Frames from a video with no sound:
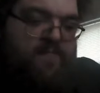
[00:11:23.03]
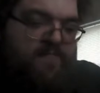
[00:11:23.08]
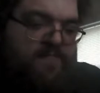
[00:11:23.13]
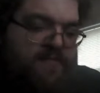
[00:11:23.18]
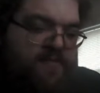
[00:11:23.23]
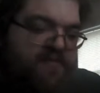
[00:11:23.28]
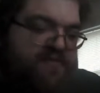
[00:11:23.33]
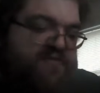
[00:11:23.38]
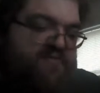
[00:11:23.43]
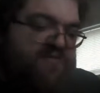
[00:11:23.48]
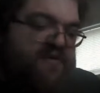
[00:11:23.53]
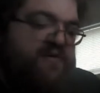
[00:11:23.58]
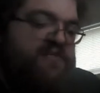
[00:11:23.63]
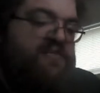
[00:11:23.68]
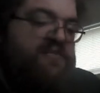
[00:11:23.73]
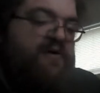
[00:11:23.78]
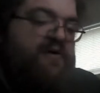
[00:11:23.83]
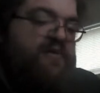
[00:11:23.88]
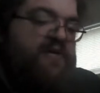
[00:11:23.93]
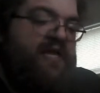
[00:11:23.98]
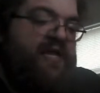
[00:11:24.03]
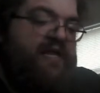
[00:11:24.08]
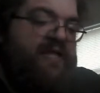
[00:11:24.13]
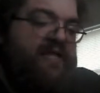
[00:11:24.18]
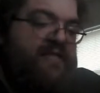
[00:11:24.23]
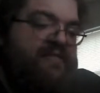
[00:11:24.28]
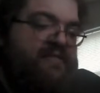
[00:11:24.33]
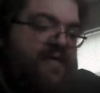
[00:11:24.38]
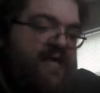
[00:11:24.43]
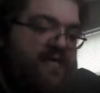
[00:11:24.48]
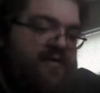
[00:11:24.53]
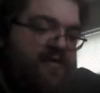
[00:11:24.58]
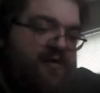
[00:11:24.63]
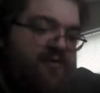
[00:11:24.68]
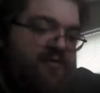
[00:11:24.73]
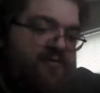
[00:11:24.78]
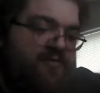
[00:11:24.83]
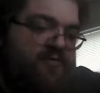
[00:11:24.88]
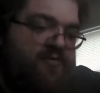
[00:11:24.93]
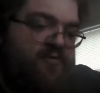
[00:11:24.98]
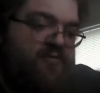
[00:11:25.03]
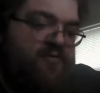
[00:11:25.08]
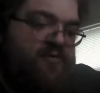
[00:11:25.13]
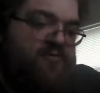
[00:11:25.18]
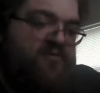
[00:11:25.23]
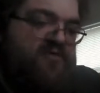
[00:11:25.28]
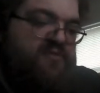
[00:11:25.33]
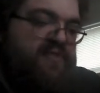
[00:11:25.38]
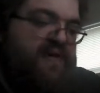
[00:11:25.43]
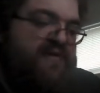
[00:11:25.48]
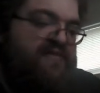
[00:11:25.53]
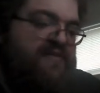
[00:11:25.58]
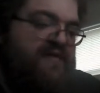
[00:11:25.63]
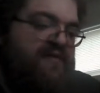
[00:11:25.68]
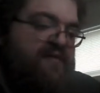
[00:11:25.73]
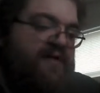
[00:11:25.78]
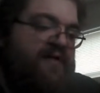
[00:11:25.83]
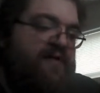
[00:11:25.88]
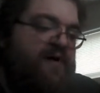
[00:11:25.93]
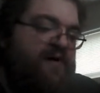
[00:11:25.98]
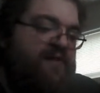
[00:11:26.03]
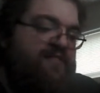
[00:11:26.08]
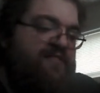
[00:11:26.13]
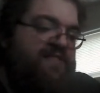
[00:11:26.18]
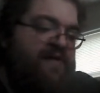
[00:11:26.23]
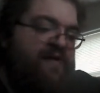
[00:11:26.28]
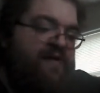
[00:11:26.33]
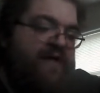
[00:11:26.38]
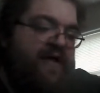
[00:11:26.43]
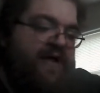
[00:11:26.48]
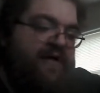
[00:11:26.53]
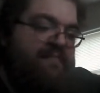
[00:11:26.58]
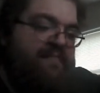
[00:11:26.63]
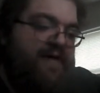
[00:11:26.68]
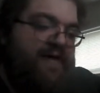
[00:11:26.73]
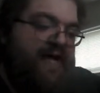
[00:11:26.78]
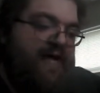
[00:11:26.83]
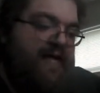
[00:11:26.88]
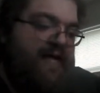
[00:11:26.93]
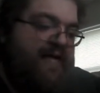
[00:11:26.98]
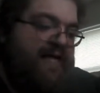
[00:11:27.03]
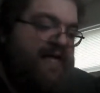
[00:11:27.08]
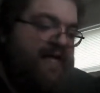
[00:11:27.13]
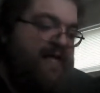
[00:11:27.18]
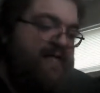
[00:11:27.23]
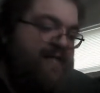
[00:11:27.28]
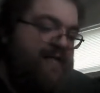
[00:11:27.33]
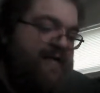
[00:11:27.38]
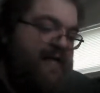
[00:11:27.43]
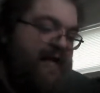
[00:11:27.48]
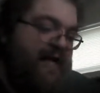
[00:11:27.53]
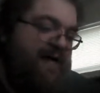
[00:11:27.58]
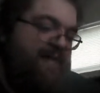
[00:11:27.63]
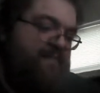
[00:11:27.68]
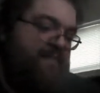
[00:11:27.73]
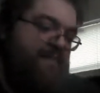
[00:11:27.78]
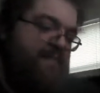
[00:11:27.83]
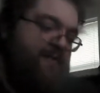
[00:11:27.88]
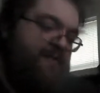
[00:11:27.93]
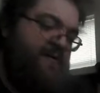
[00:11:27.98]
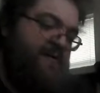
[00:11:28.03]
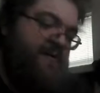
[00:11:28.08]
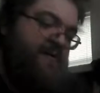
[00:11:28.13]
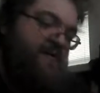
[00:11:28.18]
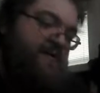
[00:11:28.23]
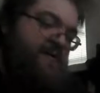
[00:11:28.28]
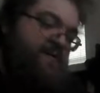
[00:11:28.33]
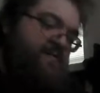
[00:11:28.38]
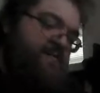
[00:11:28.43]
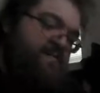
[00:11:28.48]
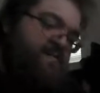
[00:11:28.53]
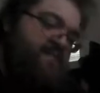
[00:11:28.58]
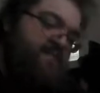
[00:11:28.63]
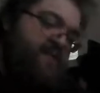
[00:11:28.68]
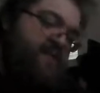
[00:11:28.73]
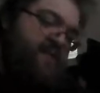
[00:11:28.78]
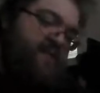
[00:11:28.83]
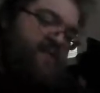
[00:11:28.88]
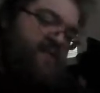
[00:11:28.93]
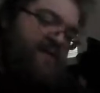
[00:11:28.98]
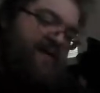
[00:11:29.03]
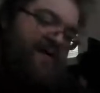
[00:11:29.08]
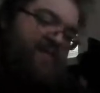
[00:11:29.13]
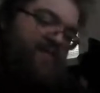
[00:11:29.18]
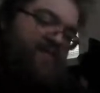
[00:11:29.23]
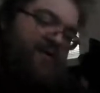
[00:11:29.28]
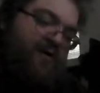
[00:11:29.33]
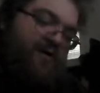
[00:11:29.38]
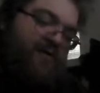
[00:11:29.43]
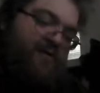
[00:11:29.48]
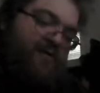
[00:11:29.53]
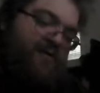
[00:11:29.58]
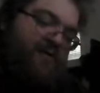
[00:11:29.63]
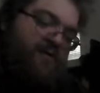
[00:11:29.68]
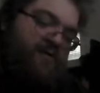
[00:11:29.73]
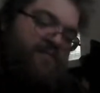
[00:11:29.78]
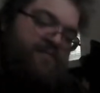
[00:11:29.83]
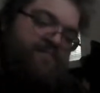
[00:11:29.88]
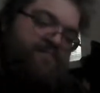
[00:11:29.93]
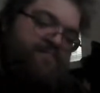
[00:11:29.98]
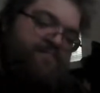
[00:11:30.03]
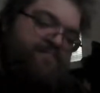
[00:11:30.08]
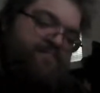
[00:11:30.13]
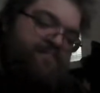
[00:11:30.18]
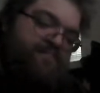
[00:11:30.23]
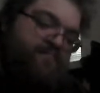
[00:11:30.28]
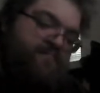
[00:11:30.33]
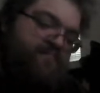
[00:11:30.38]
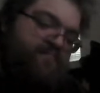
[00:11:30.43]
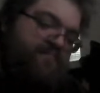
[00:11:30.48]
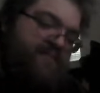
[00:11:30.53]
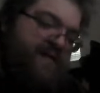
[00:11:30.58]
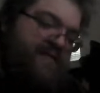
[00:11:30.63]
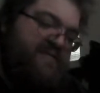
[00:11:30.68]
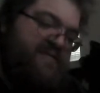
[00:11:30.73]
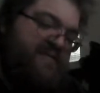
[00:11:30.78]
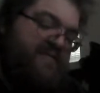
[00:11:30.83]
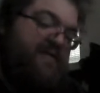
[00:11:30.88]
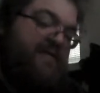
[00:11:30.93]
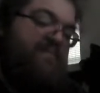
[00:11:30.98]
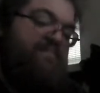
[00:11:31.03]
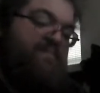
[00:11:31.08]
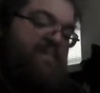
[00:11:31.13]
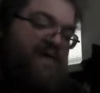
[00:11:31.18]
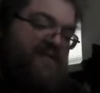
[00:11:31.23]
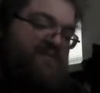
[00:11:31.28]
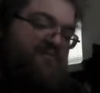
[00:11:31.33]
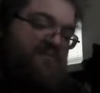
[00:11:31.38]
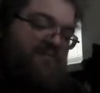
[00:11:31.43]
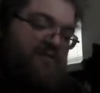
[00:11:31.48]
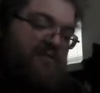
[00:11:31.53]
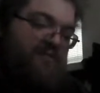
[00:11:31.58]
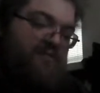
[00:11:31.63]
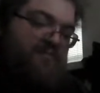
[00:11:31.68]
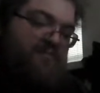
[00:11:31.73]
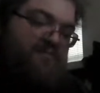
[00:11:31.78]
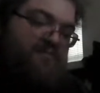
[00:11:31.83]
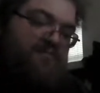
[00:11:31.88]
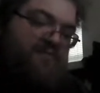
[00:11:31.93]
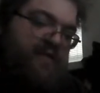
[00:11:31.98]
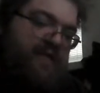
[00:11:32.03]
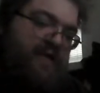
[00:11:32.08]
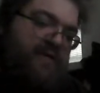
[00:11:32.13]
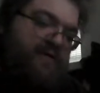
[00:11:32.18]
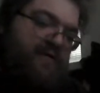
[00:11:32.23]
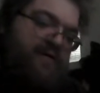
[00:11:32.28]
there was a phrase called getting Nintendo'd, which is basically an unfair game mechanic in the game that would basically mess with you. Like,